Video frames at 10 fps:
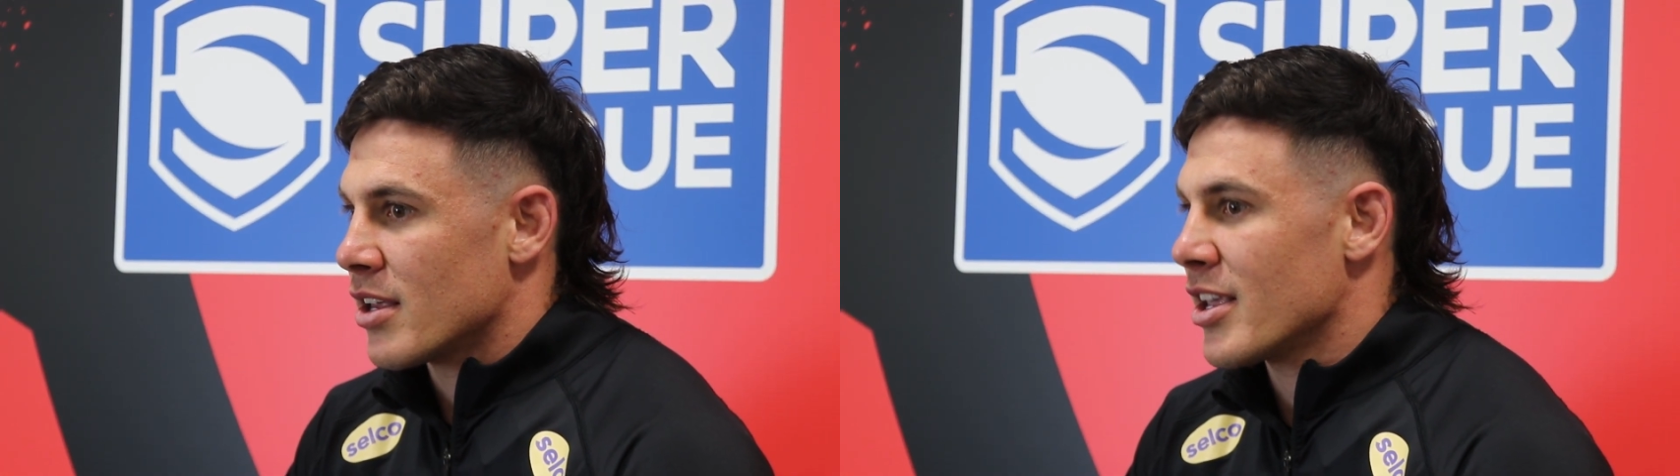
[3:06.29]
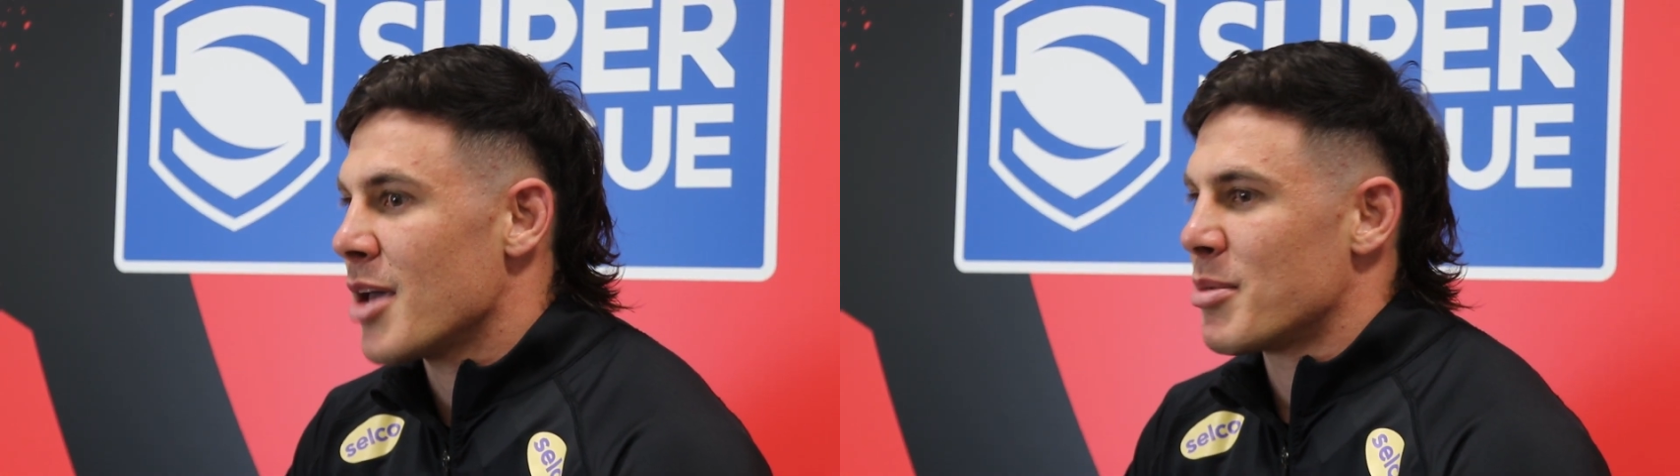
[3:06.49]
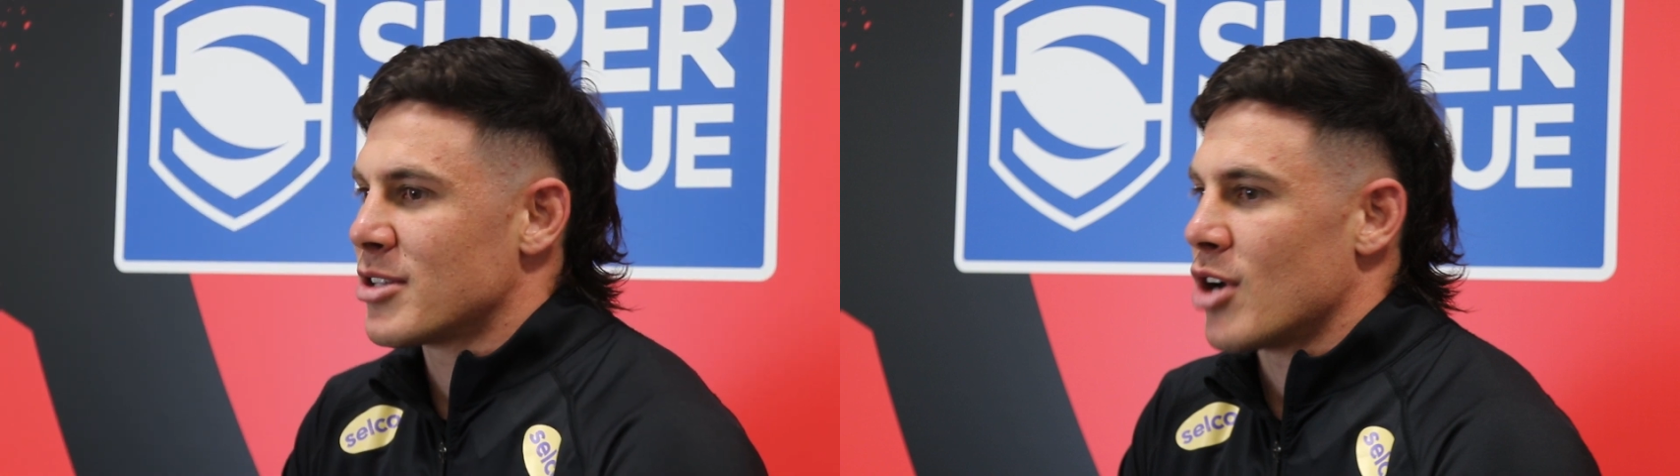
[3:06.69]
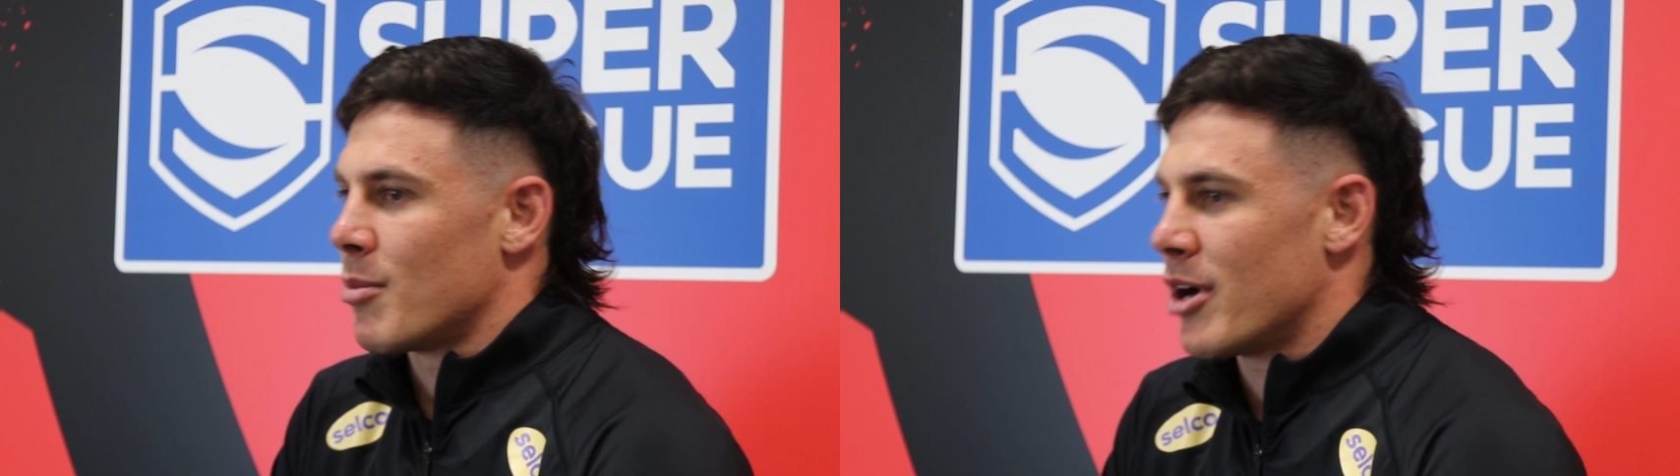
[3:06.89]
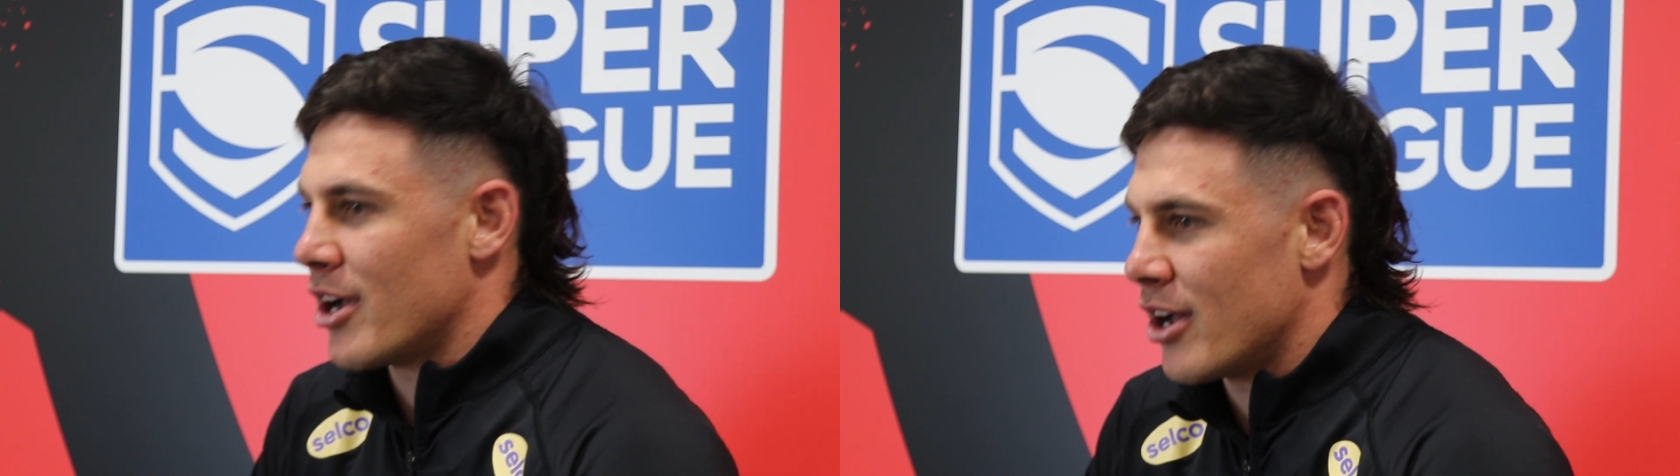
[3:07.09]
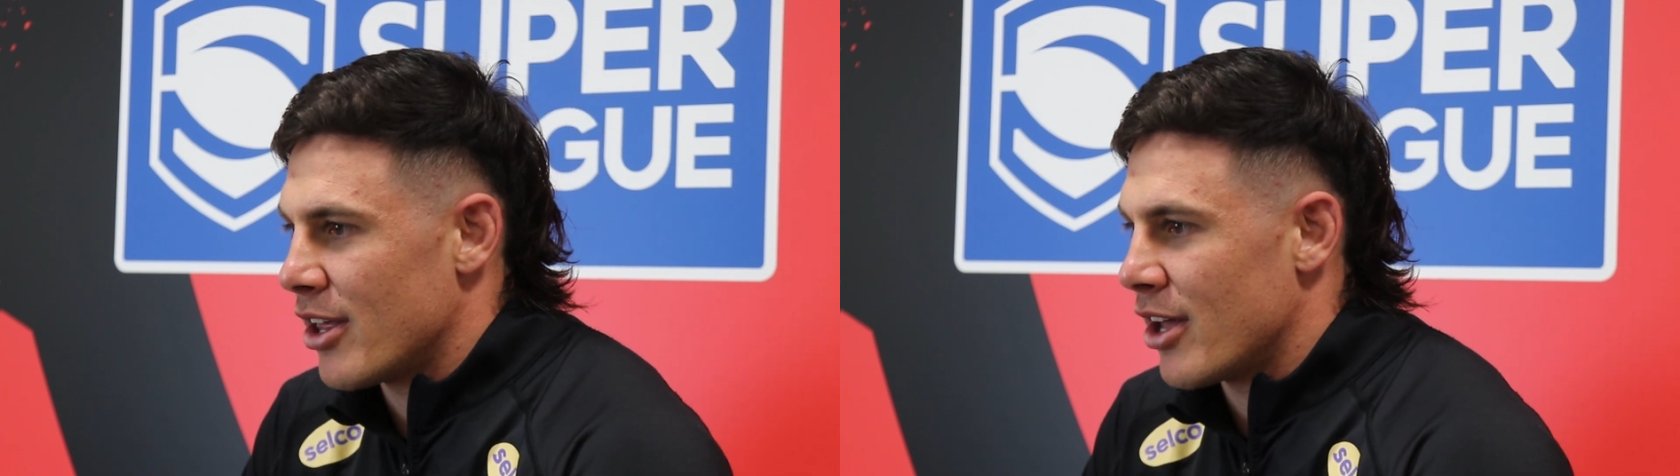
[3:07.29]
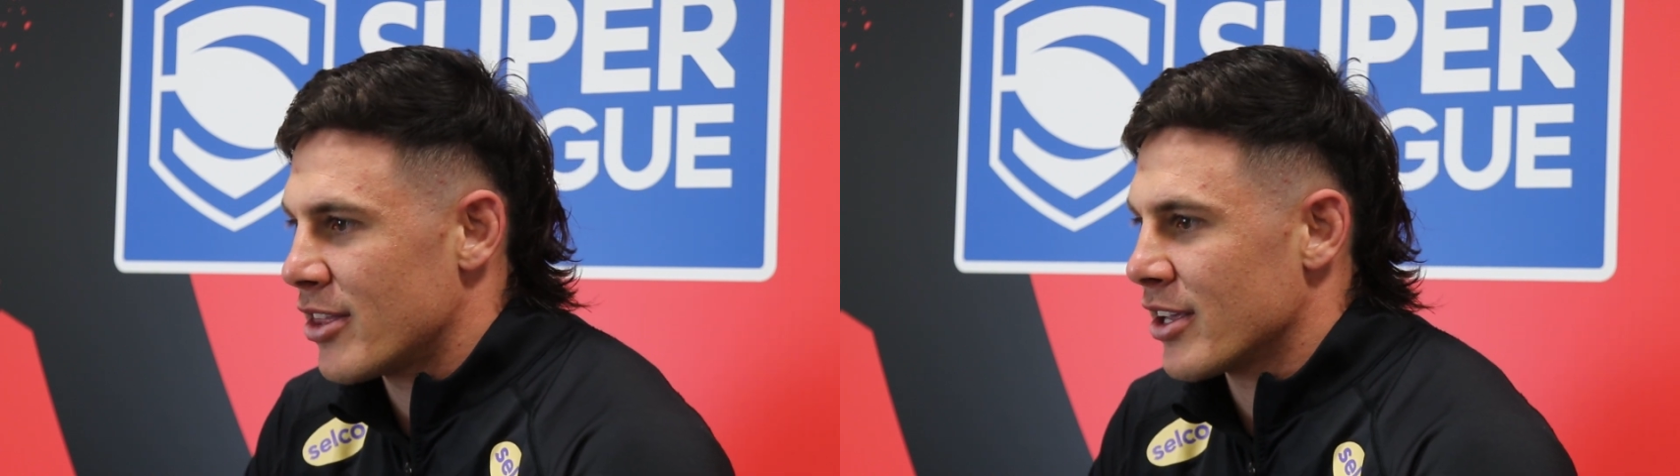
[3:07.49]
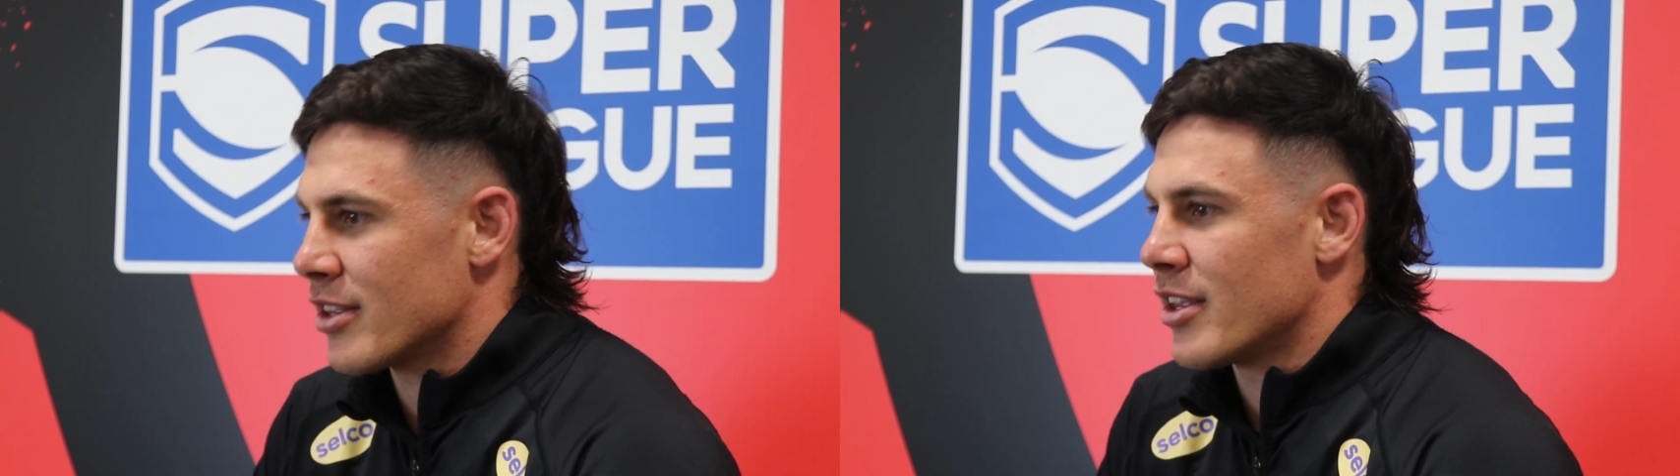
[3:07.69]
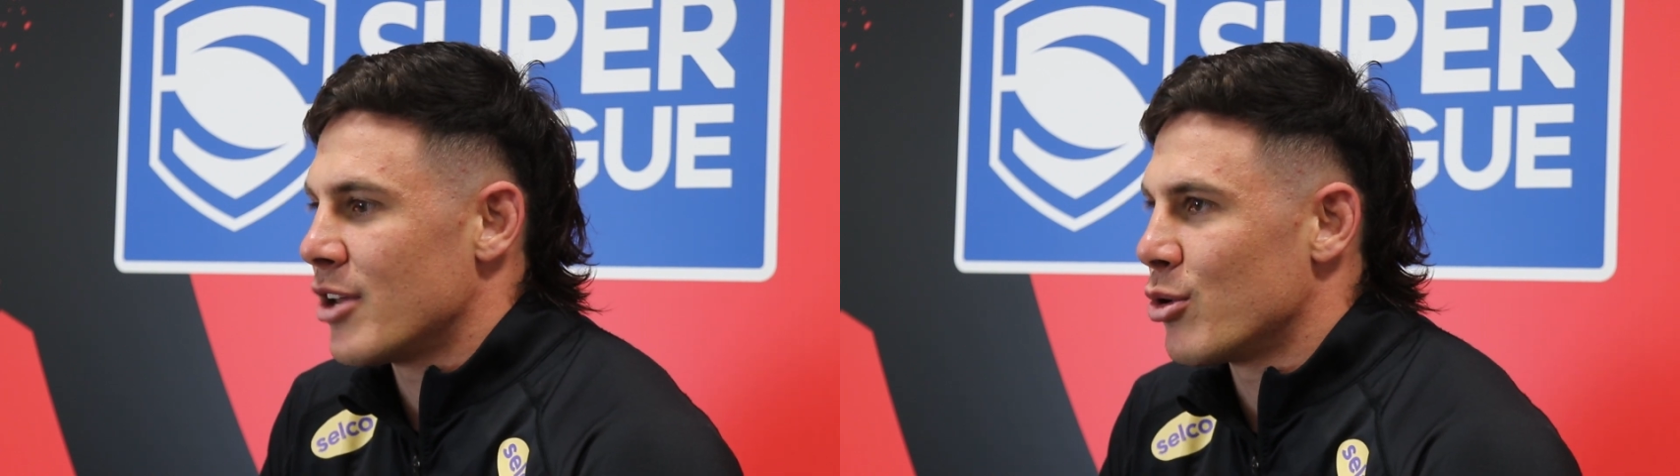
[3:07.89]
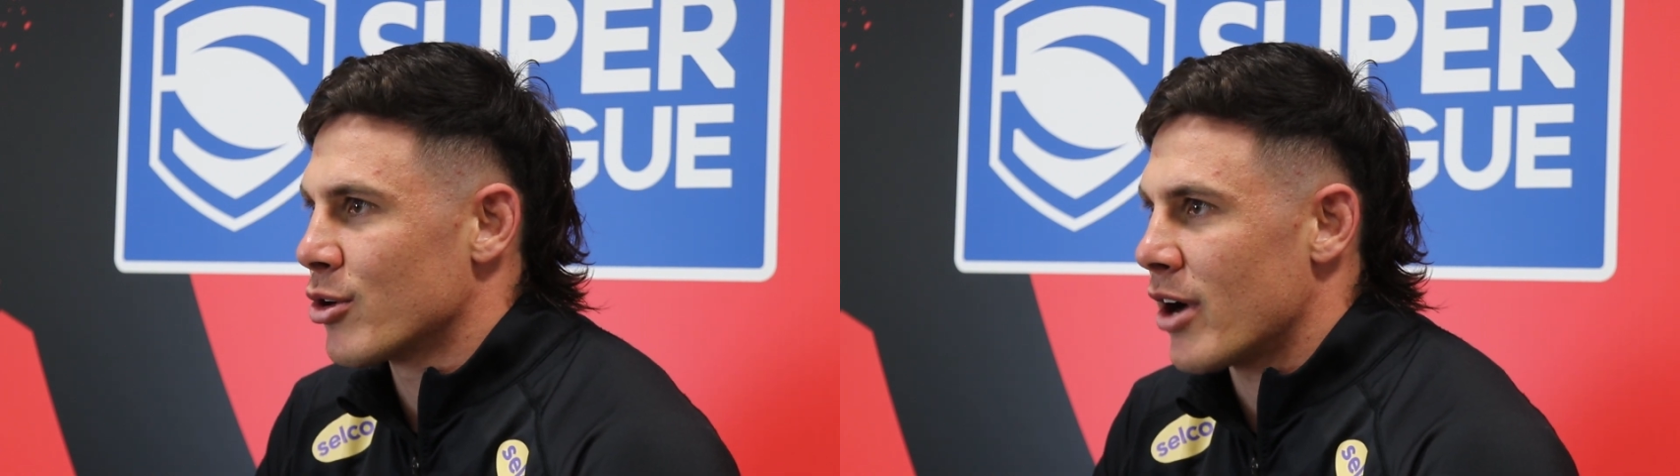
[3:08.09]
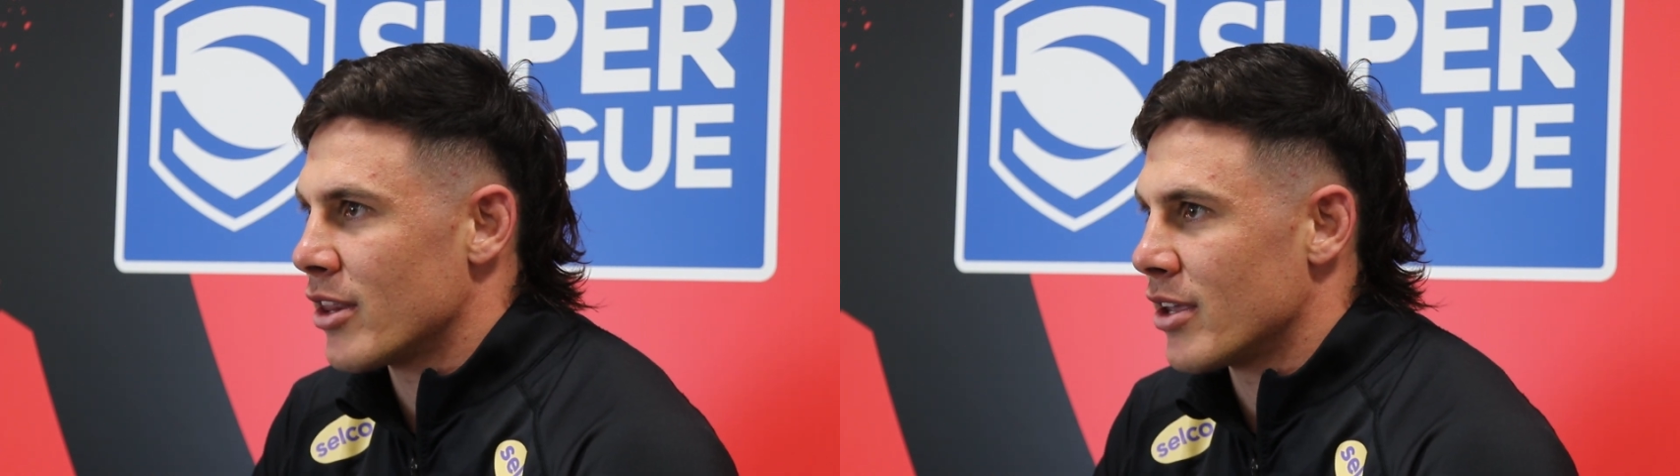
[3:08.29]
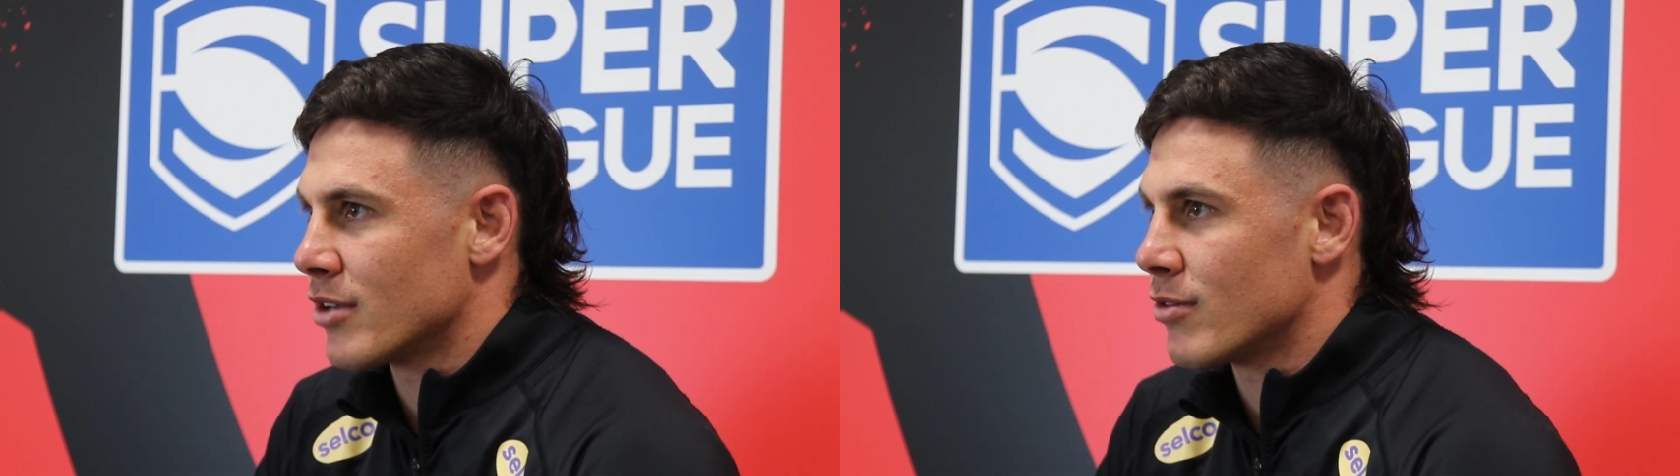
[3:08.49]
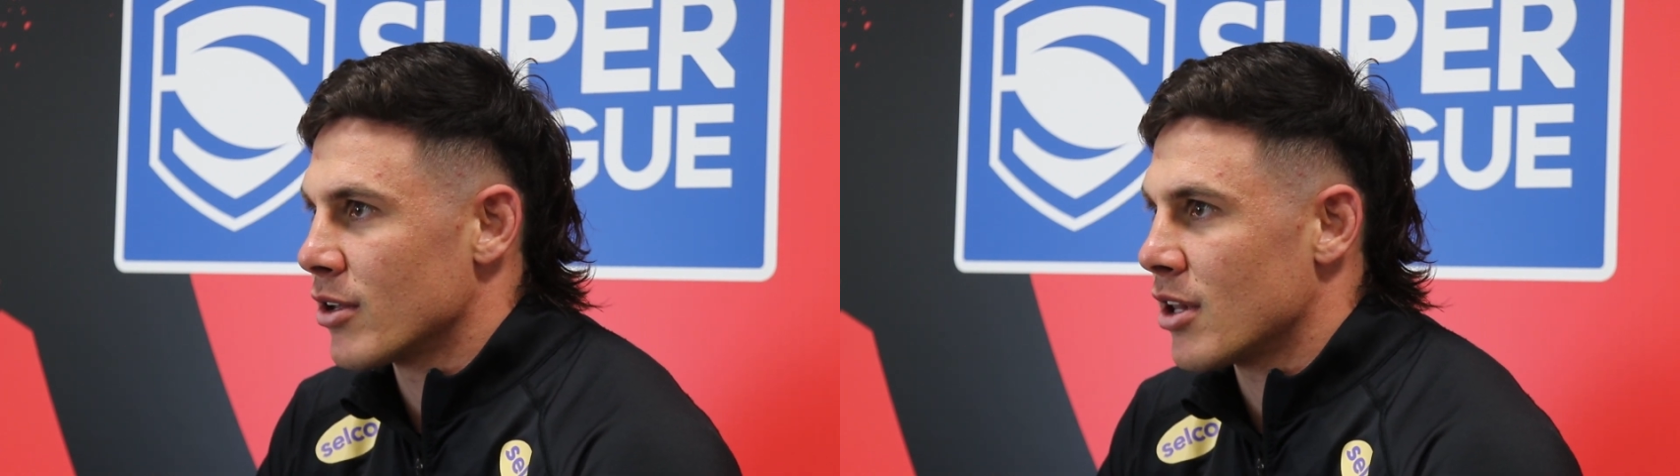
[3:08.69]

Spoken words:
Yeah, big time. I think they're doing great things for the